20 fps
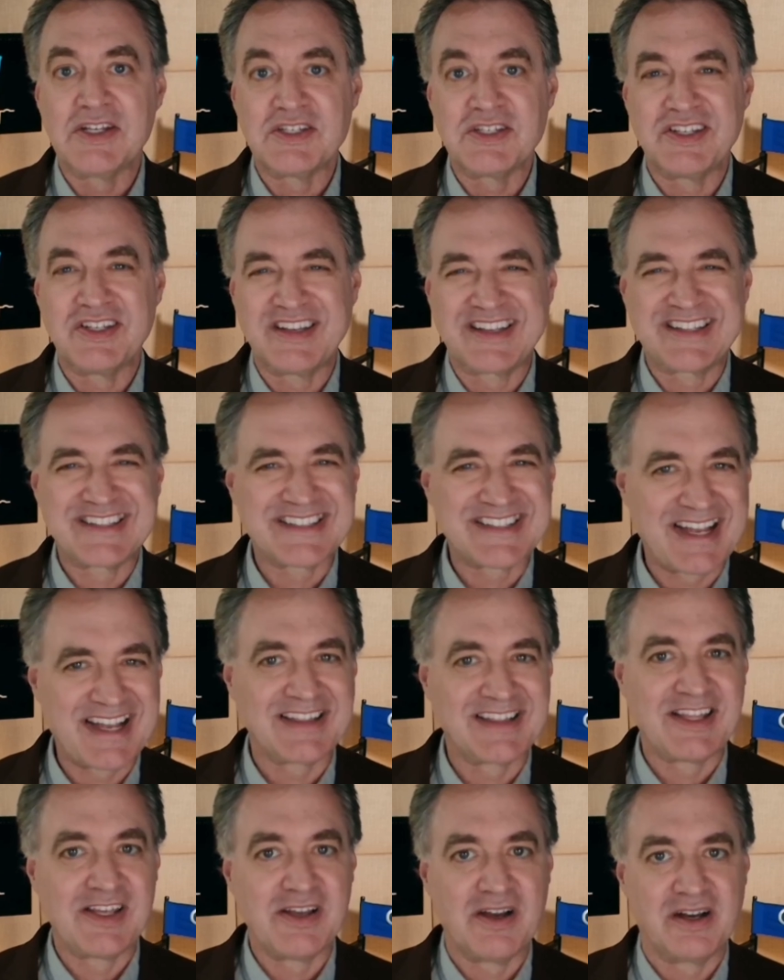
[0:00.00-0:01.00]
to
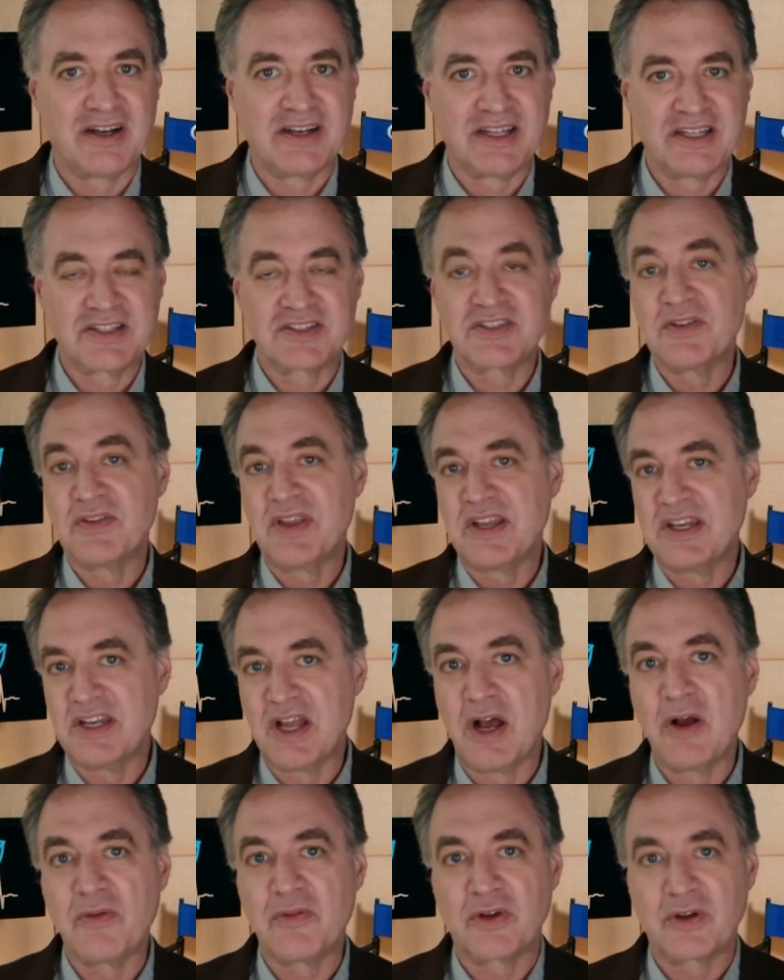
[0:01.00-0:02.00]
excite the audience so they
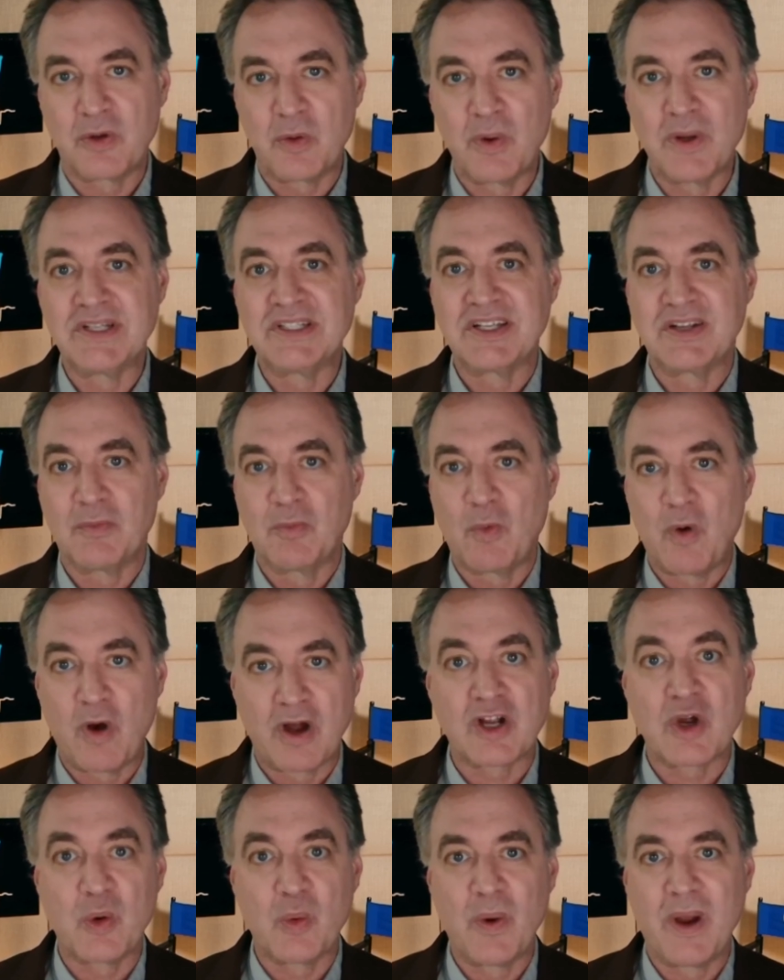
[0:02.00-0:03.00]
know they're going to
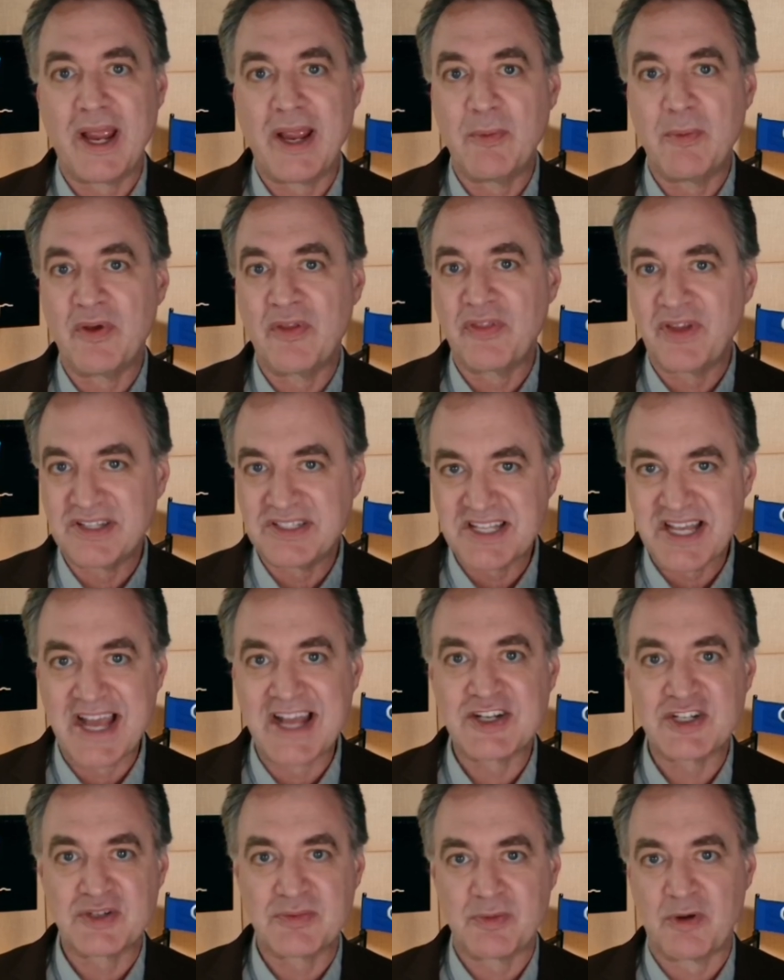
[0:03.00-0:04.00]
walk away with a
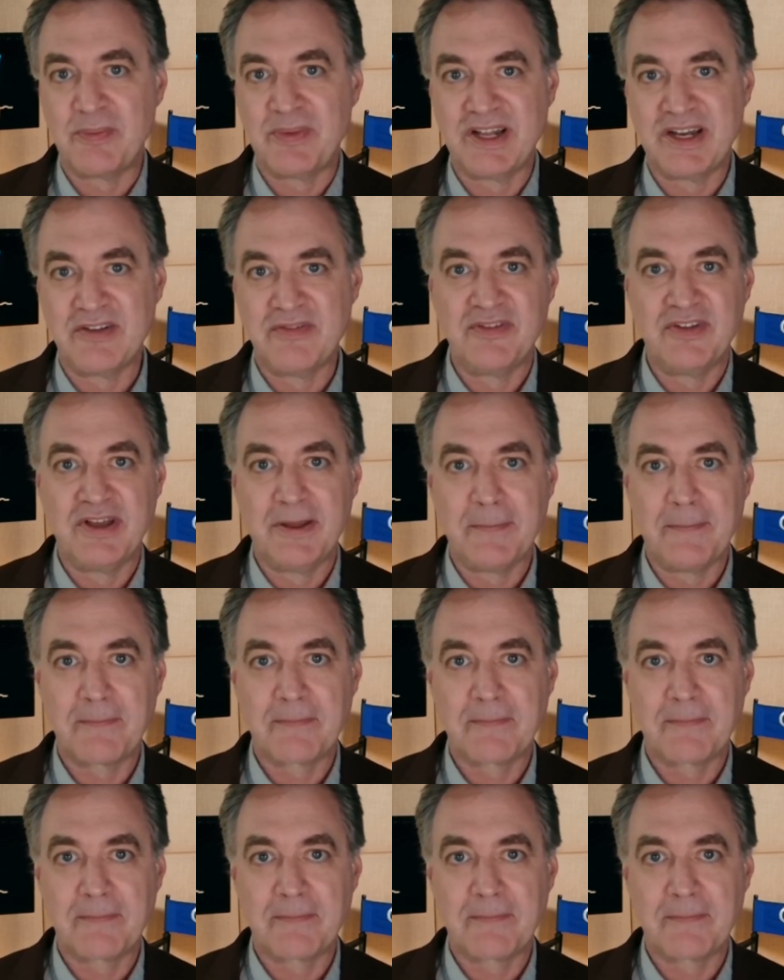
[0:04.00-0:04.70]
tangible benefit.